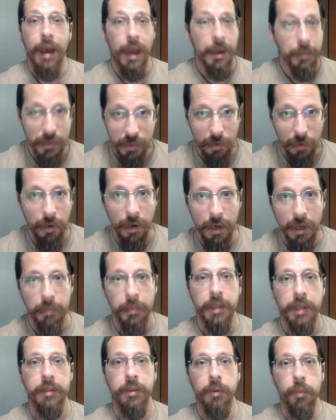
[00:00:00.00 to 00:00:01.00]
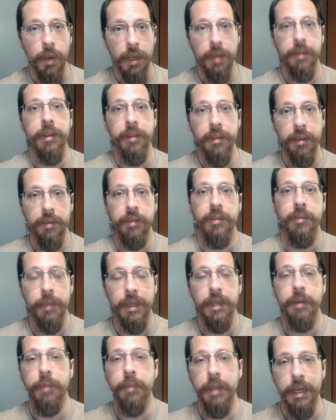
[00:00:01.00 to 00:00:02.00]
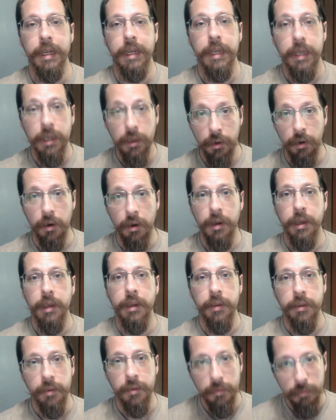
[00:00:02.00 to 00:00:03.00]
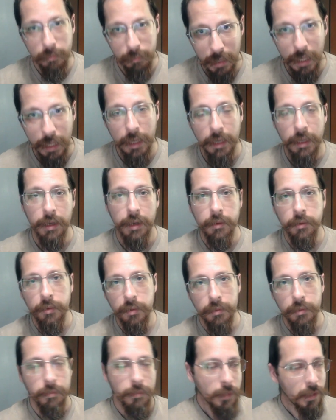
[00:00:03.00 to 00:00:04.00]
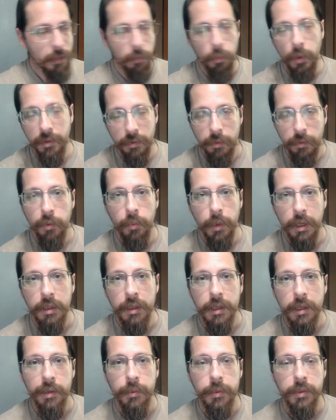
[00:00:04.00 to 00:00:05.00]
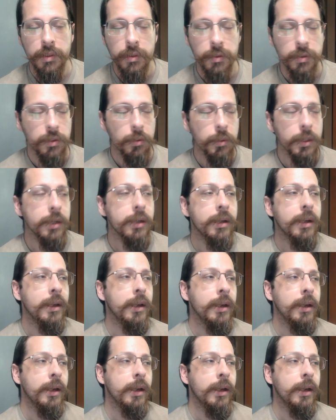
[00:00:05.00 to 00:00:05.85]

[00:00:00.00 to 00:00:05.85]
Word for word: I'm sorry, but the way that this is being played here is blank, and it it wasn't the way that he was used to it.